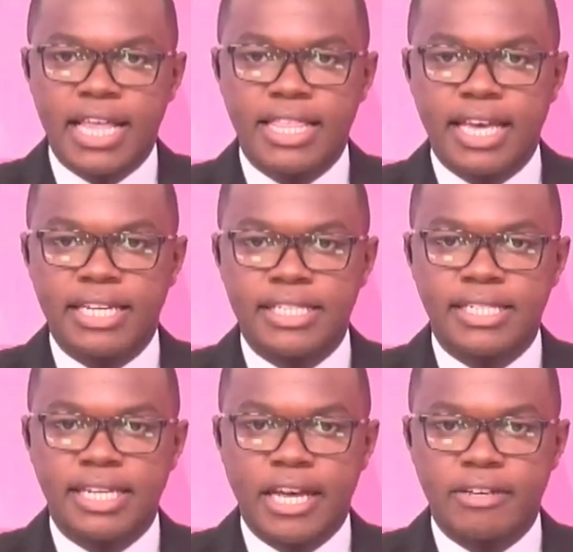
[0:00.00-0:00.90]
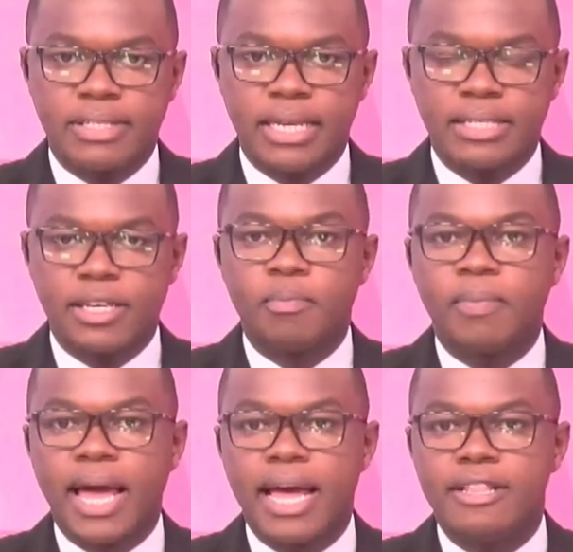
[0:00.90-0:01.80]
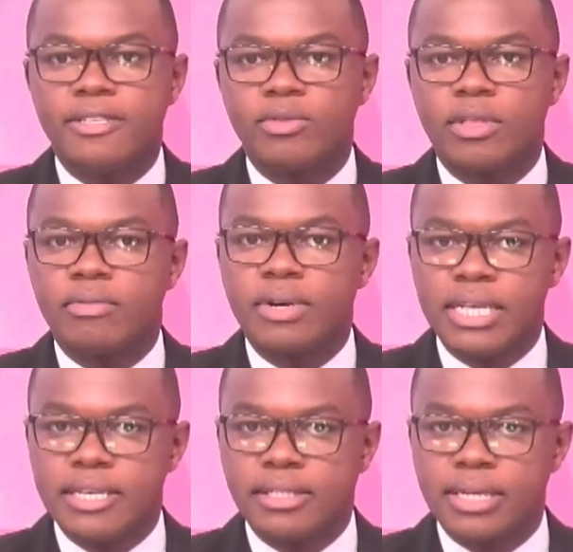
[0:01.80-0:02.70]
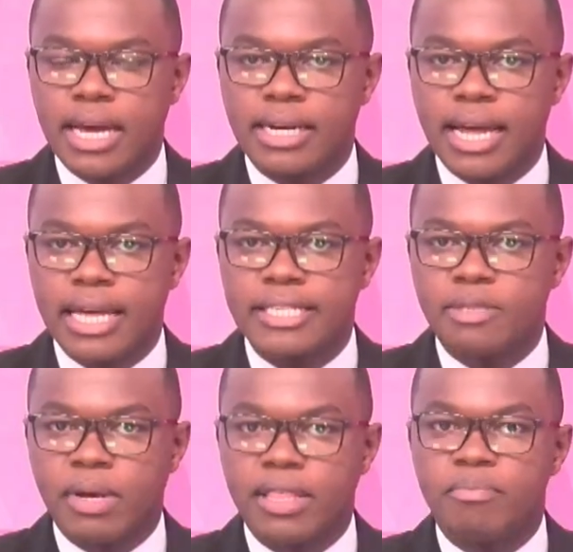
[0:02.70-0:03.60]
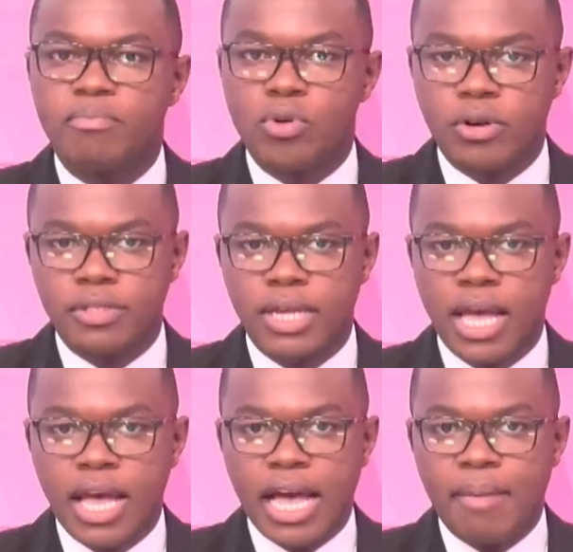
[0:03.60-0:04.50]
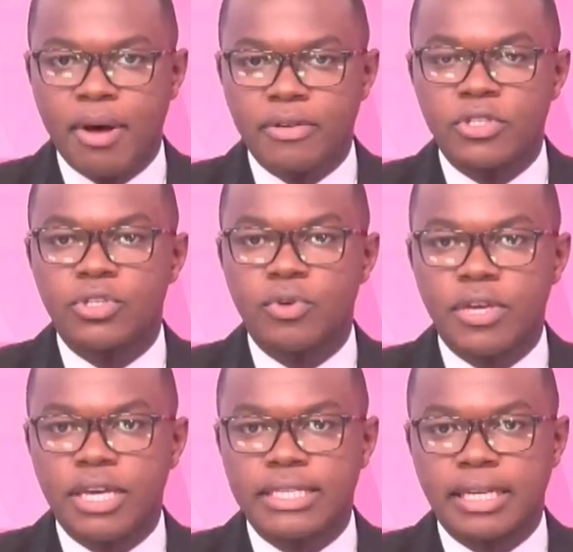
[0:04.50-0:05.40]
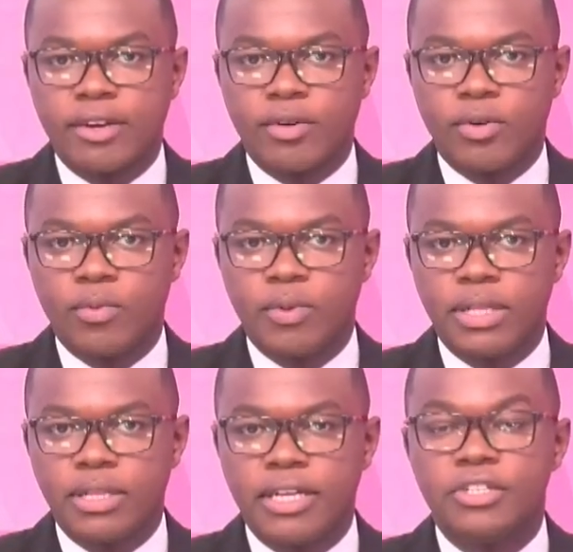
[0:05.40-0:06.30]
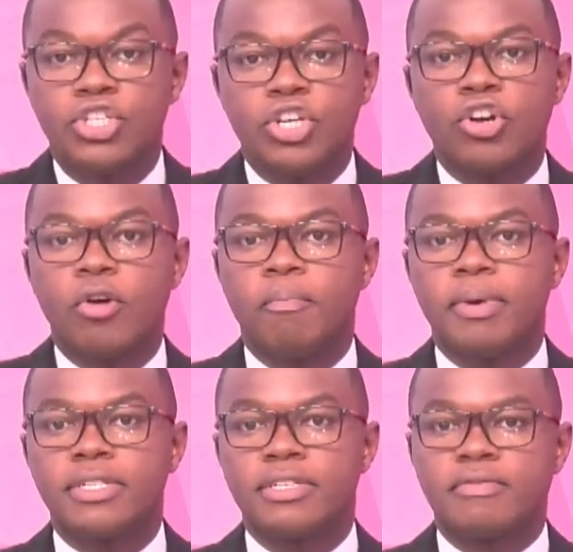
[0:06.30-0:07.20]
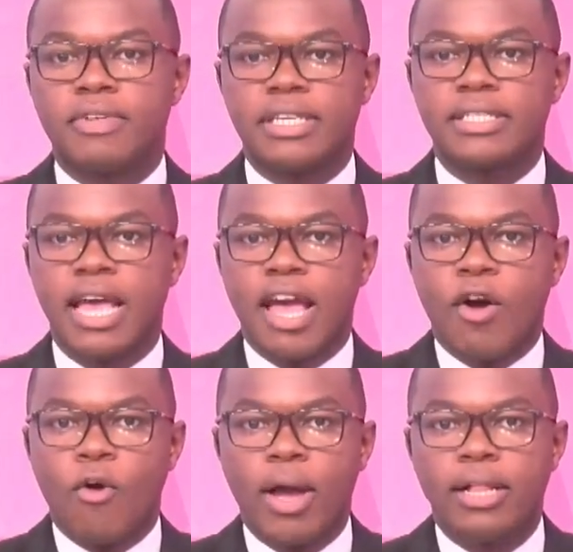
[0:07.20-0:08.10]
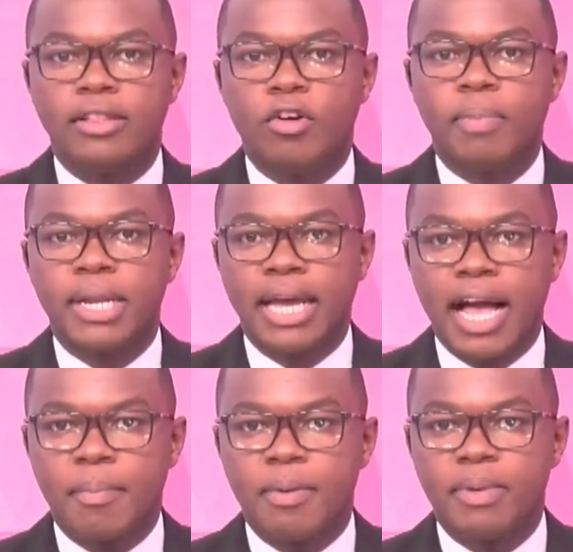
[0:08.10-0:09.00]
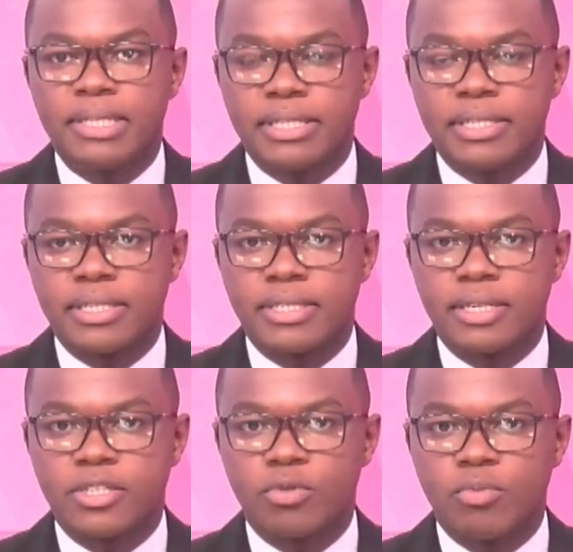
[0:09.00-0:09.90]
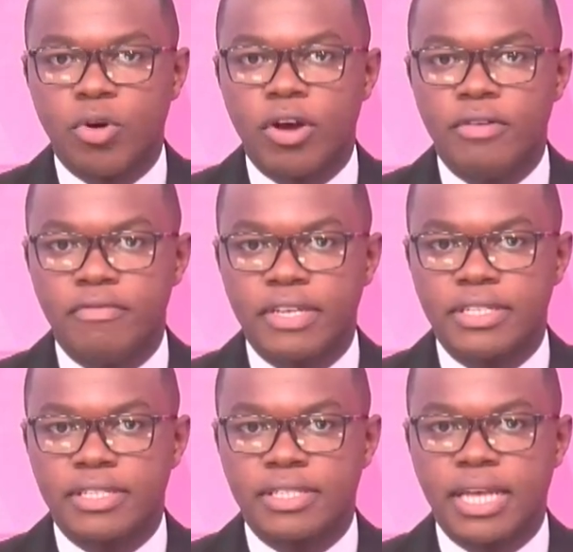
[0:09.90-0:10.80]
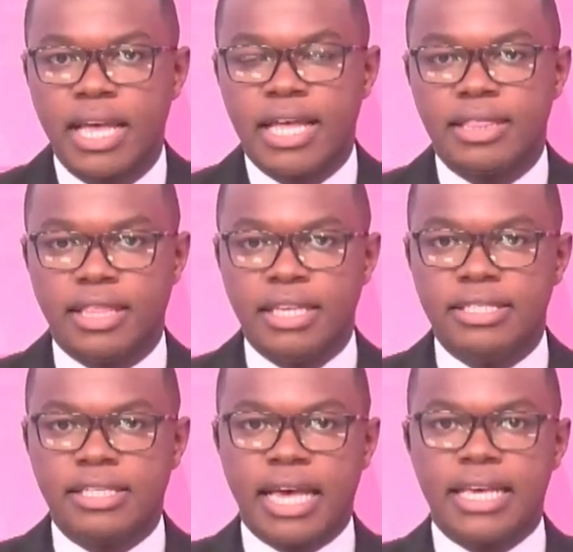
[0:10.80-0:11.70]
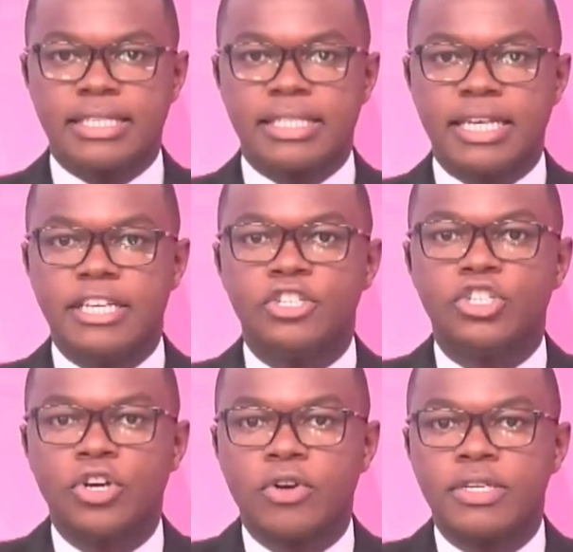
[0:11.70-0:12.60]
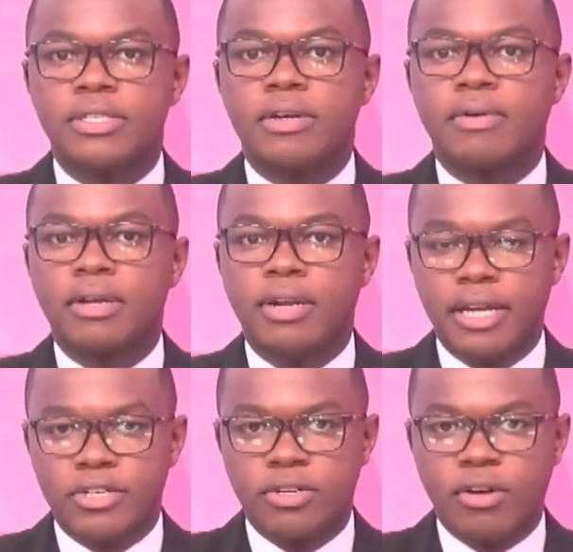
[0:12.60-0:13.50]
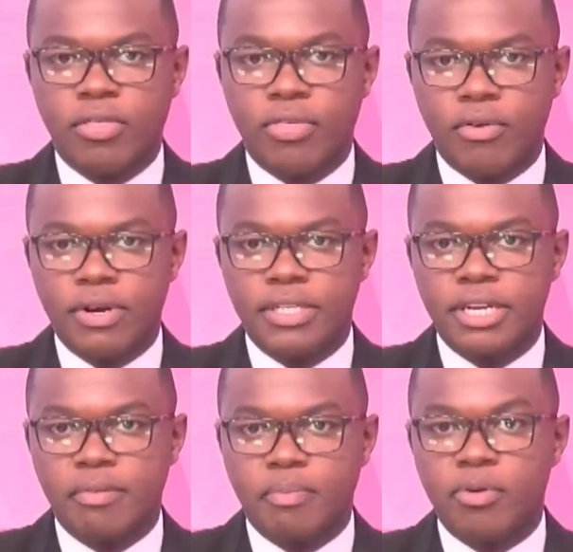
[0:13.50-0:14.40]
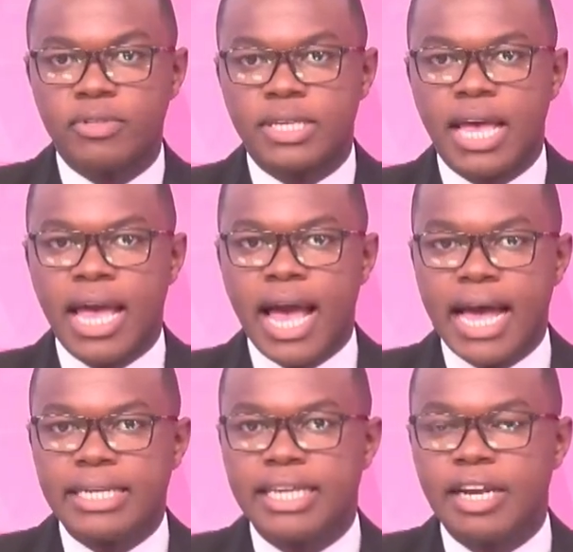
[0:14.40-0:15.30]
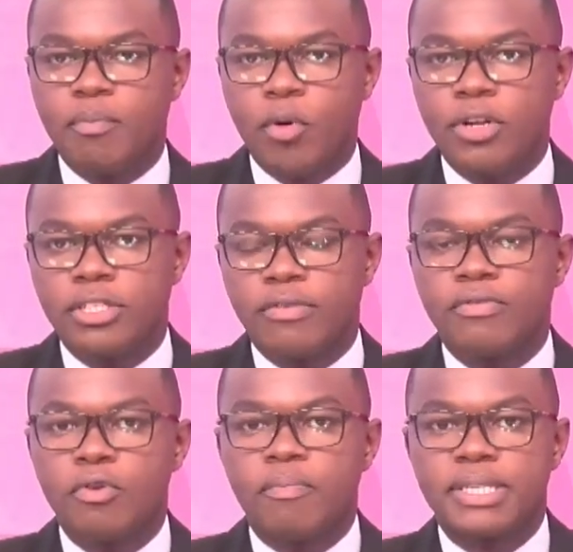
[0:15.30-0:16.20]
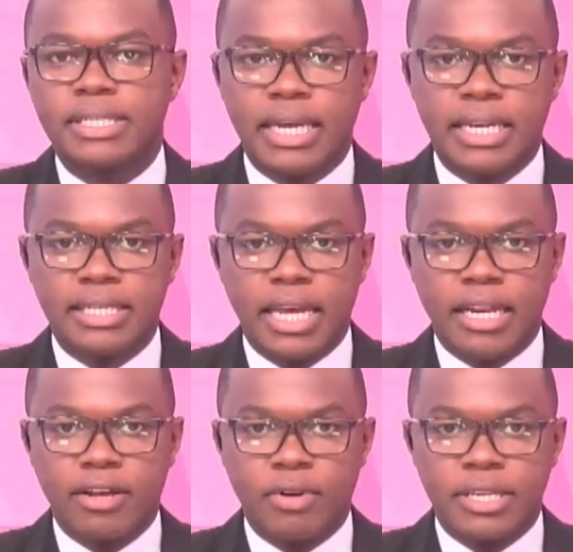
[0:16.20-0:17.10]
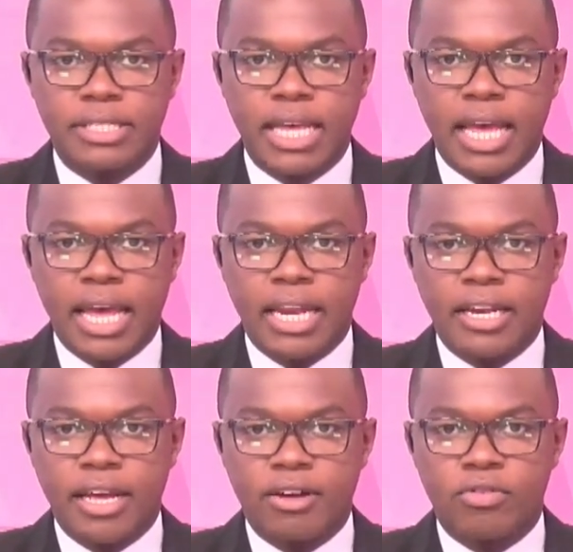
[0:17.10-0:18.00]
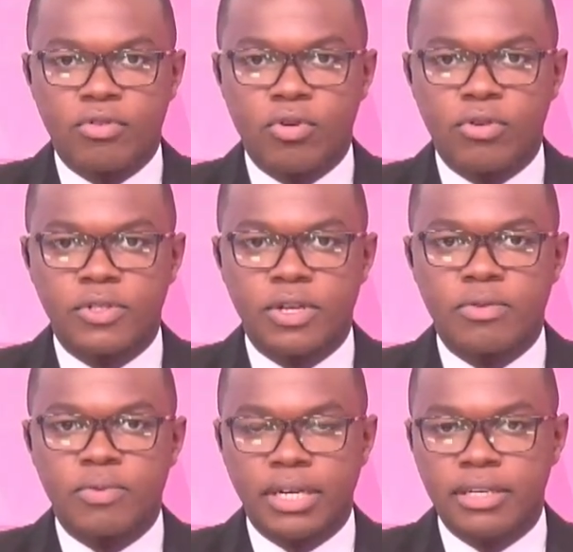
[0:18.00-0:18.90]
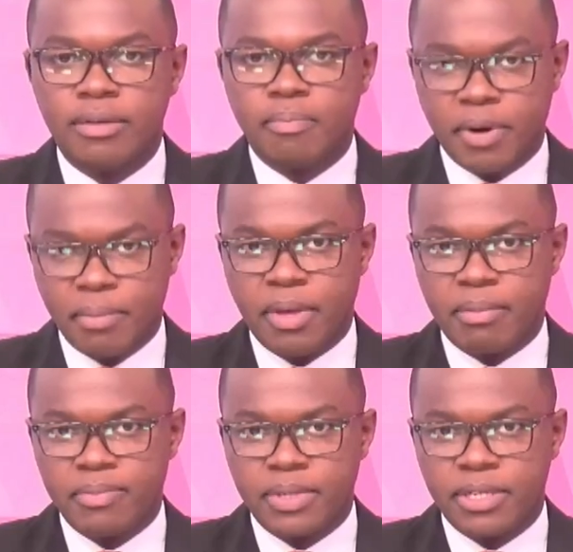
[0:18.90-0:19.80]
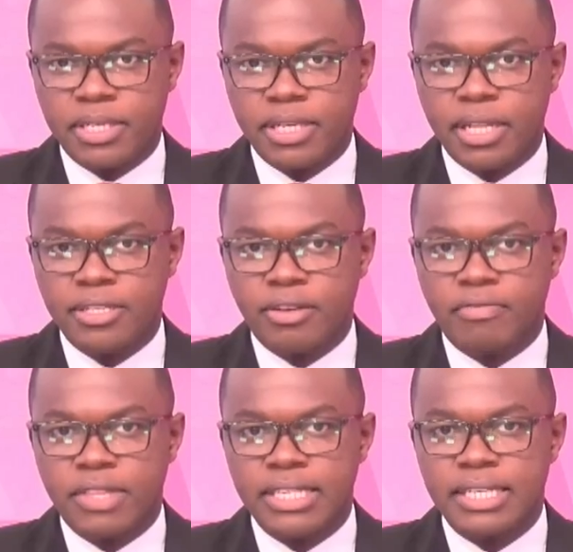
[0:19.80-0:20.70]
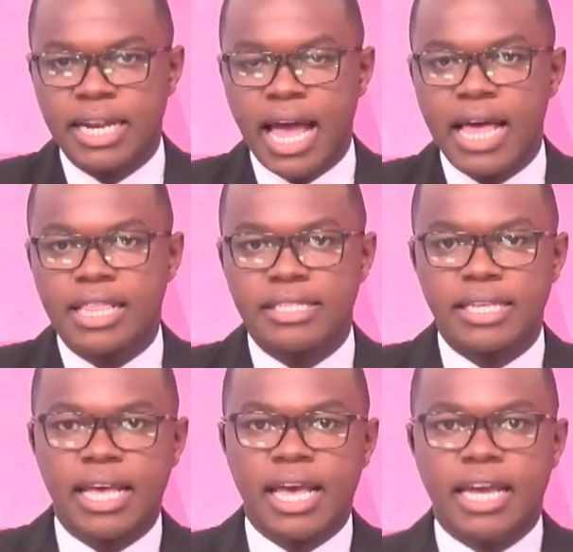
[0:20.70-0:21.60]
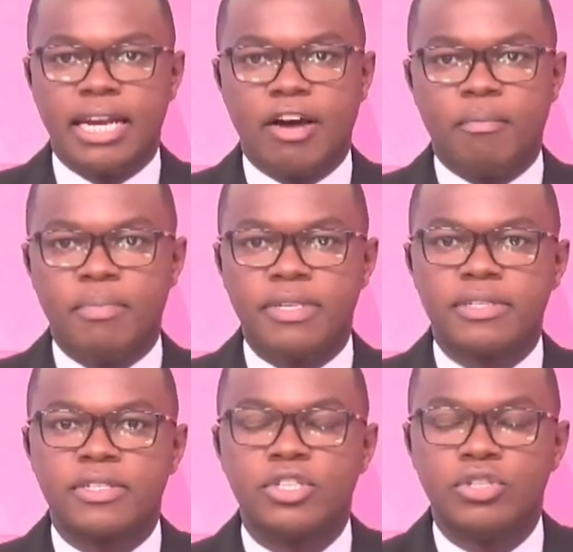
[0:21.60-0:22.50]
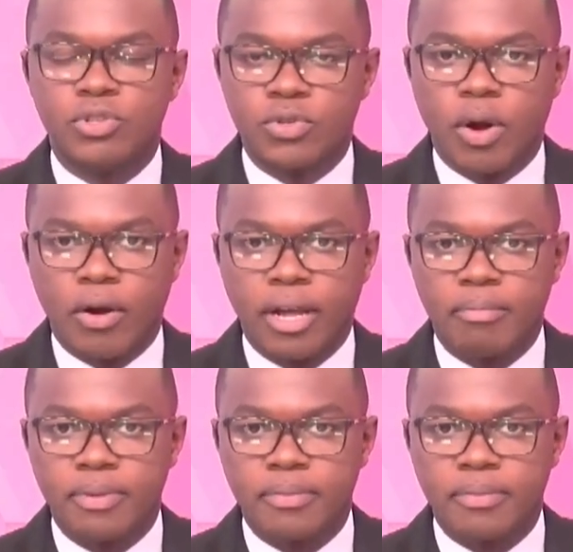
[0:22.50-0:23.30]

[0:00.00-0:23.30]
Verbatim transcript: The NSE now says compliance with the released guidelines by the bourse about 2 years ago will ensure competitiveness while opening up businesses to more investors. This, as the Insurance Regulatory Authority reports a 10.4% increase in gross written premiums. Details of these and others in our business news roundup.